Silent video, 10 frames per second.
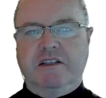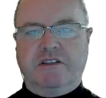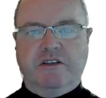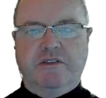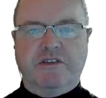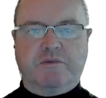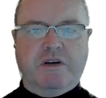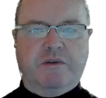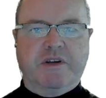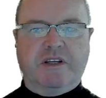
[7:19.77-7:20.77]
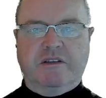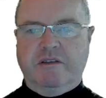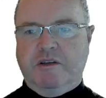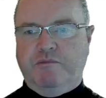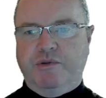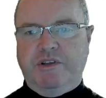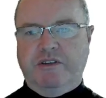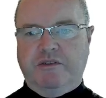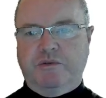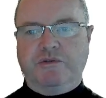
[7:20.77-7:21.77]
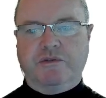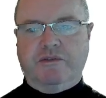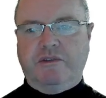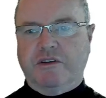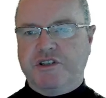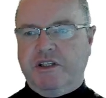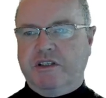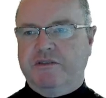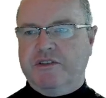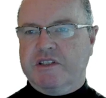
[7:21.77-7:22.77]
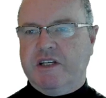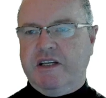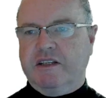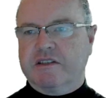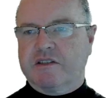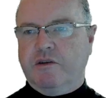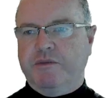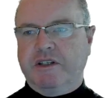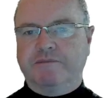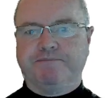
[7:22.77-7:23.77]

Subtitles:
So this way we can put in all sorts of logic for starting and stopping.